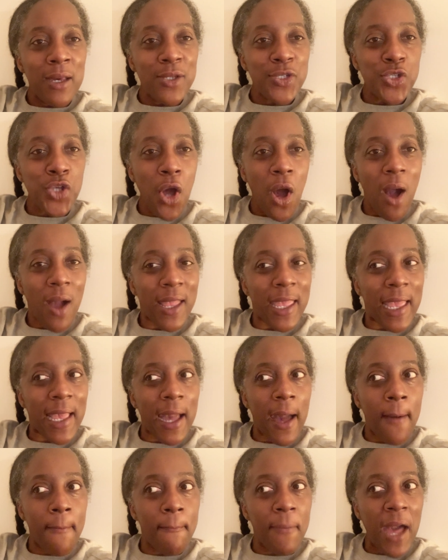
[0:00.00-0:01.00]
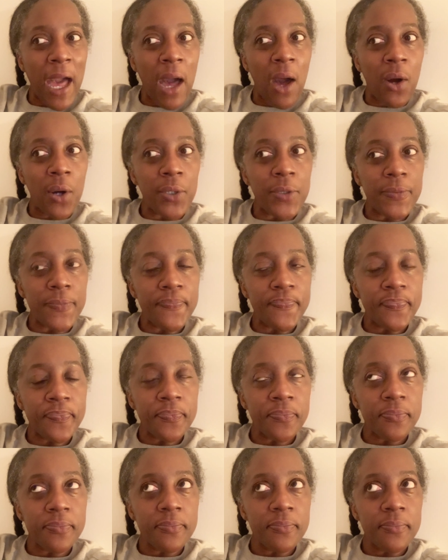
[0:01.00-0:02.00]
talking about
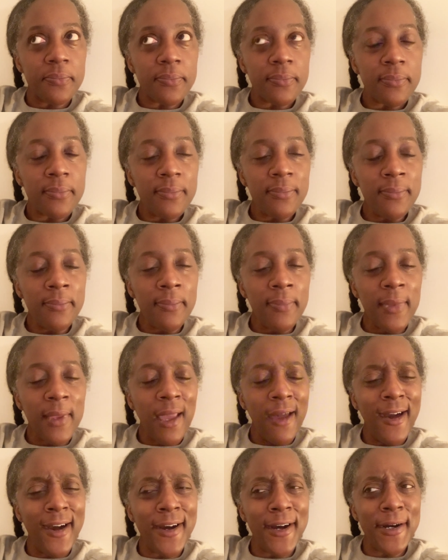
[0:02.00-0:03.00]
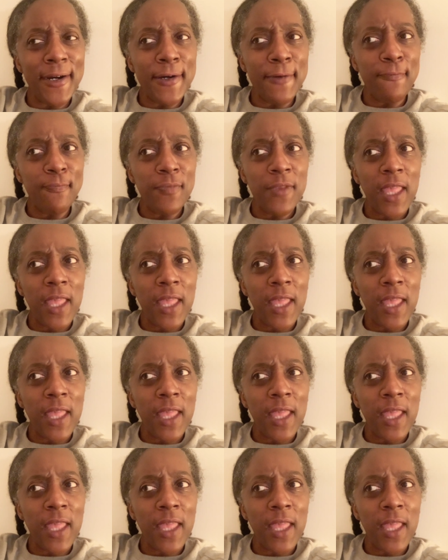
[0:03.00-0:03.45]
how